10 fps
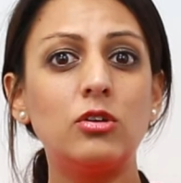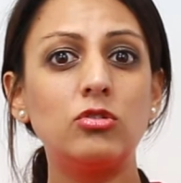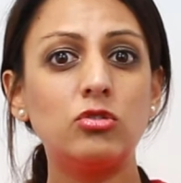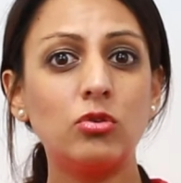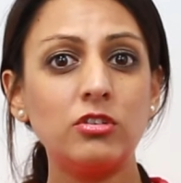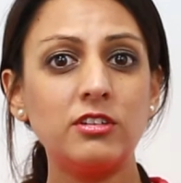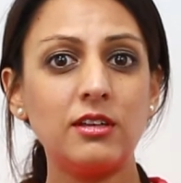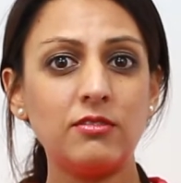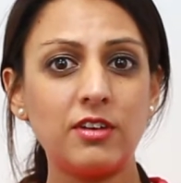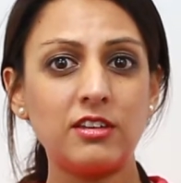sourcing
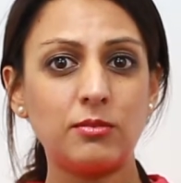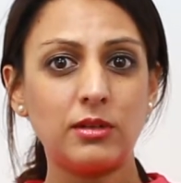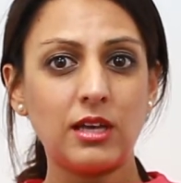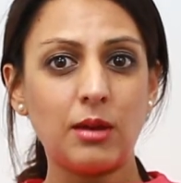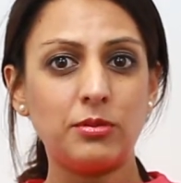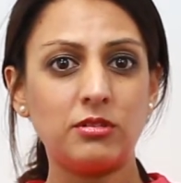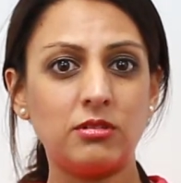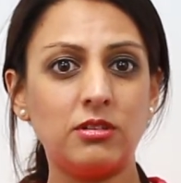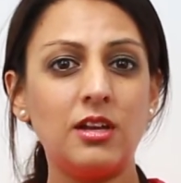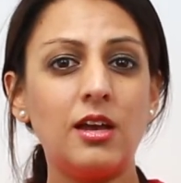investment capital,